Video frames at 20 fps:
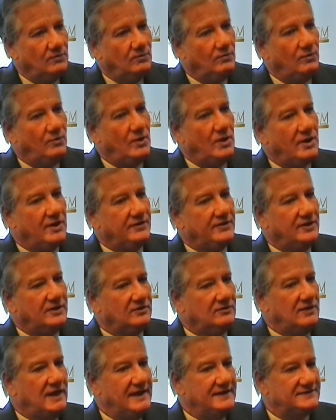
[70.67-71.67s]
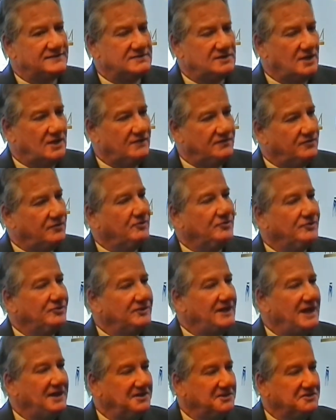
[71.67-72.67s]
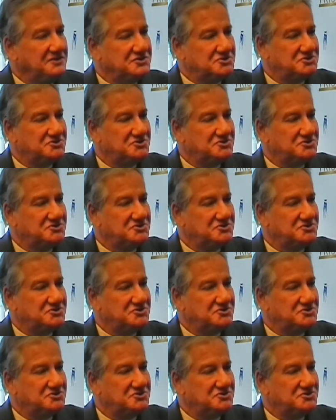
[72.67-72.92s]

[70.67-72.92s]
where their lives are further down in the